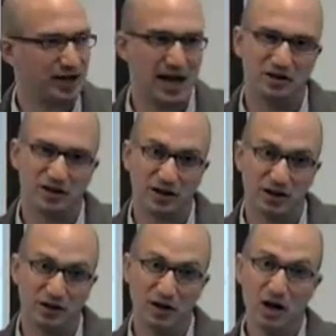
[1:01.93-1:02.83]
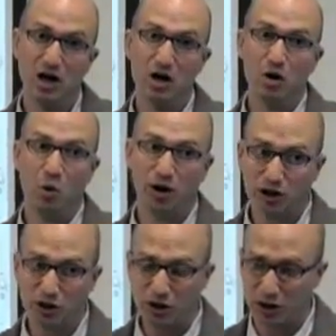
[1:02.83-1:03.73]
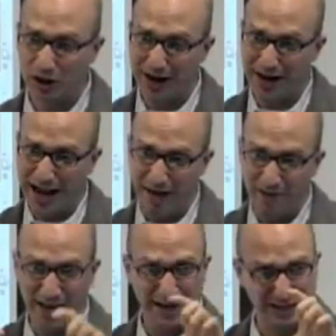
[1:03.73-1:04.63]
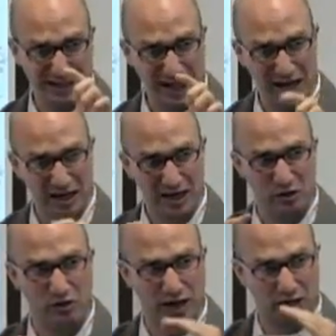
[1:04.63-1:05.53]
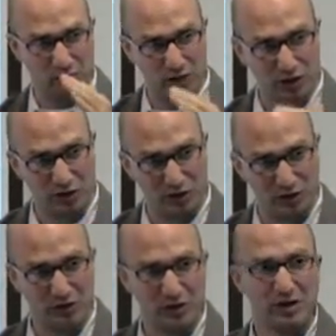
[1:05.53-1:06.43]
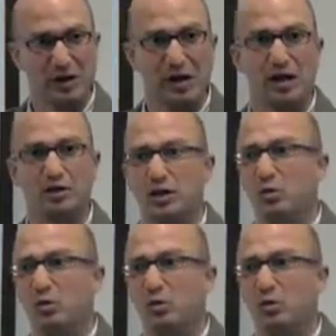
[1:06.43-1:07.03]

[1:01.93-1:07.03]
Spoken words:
at the counseling center, once students know how to navigate a SAIN and you tell them what to do, they'll